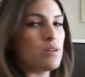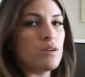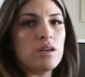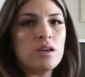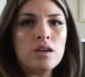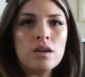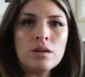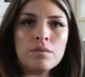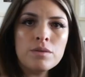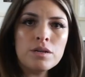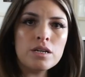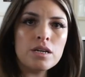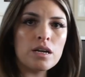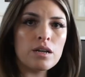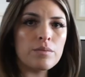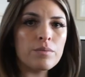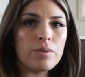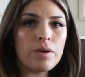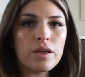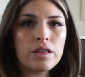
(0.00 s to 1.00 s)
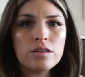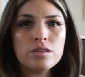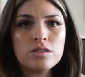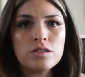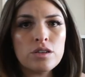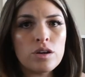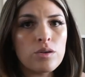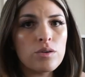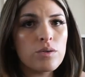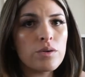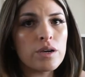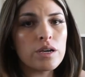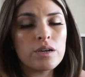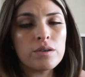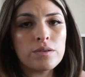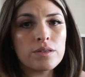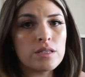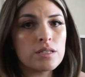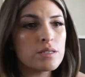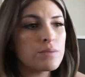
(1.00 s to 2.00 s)
I'm running out of breath so quick
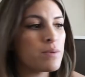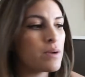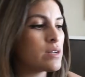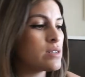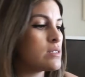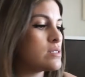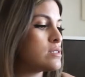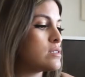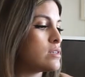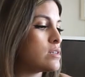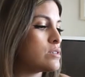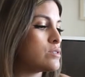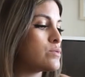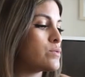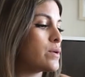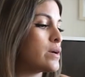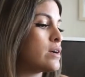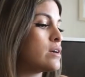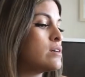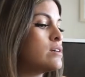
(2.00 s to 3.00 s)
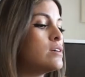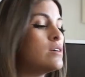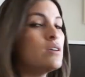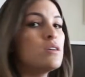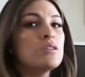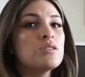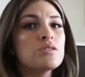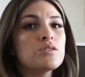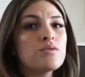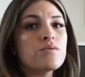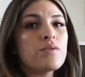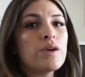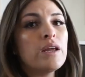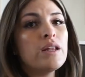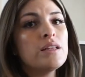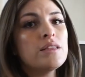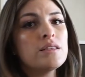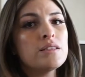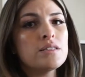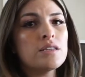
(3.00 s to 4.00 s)
with this pregnancy, I swear. So right
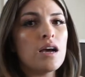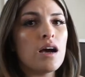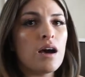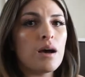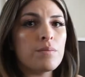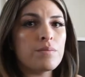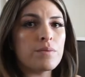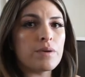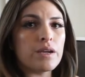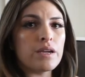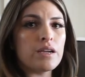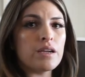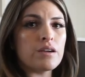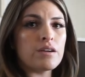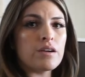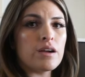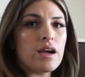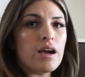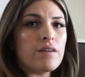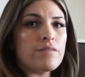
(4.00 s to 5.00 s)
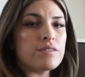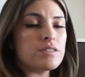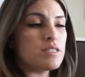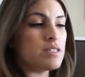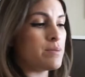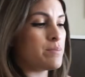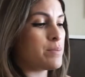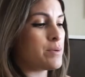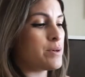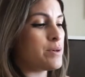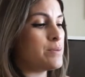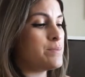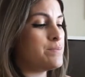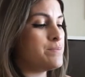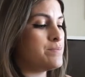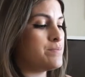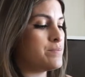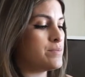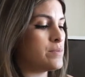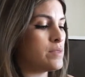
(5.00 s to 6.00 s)
at the top right here, I have a zipper.
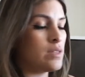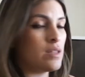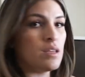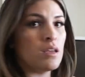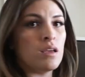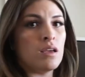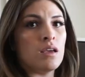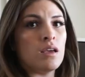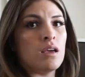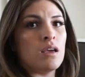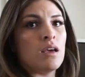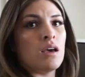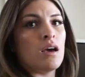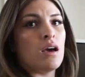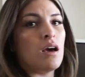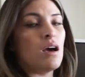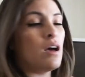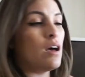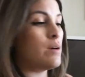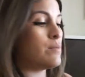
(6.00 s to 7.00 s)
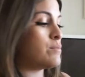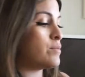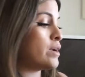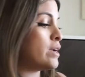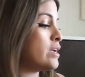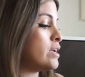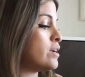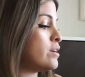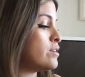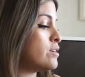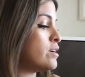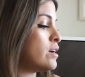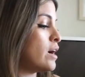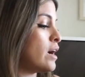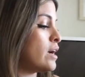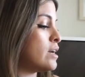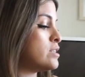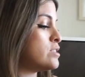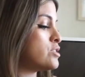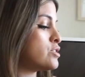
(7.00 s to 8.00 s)
Right here,
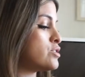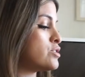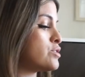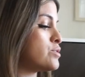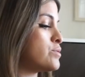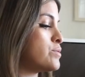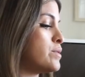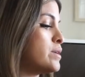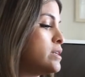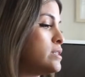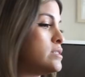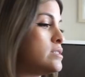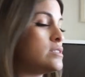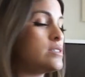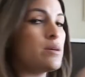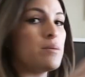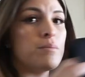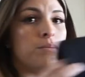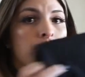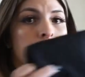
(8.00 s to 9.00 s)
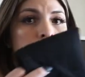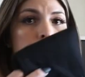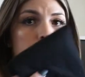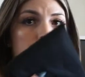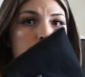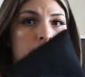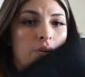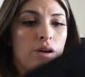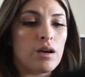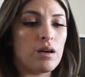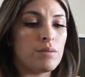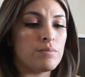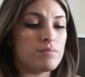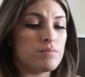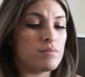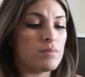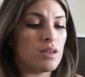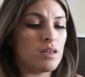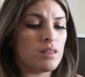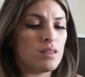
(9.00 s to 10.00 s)
I just threw in some,
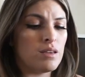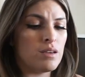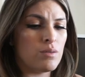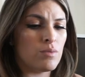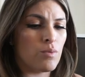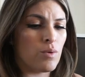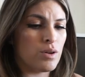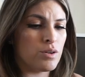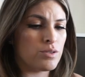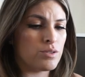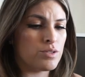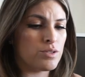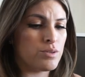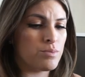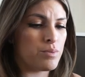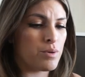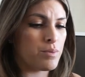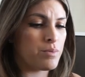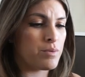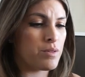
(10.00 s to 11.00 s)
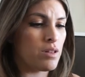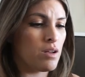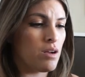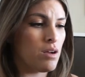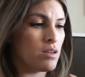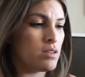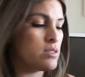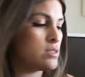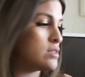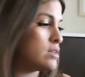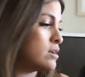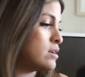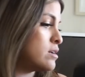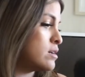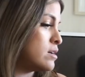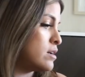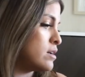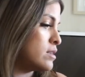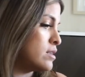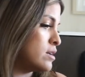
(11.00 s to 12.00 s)
I think one or two burp cloths.
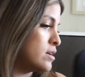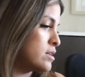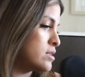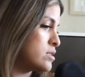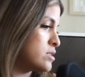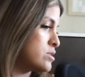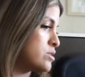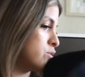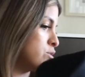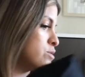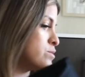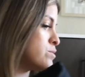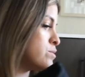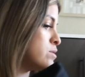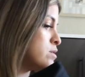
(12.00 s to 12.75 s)
I think I did two.